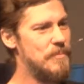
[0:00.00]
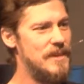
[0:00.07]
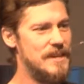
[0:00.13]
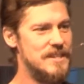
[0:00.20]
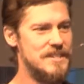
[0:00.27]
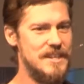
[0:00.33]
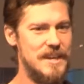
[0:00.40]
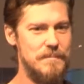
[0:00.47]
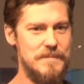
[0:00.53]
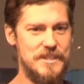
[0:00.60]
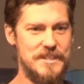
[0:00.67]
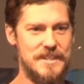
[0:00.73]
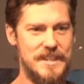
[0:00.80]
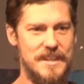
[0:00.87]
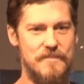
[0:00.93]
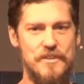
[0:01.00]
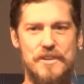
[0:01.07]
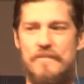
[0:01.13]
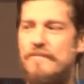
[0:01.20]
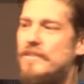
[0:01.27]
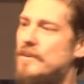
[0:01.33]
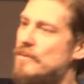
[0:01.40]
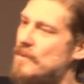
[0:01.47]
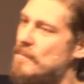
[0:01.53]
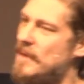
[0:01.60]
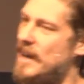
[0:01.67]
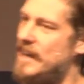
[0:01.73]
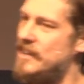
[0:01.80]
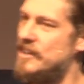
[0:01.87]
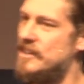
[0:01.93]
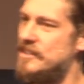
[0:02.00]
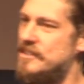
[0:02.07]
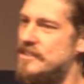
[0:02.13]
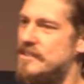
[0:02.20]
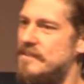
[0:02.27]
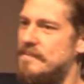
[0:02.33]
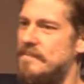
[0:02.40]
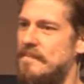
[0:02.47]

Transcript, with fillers: things up, just give you a few reminders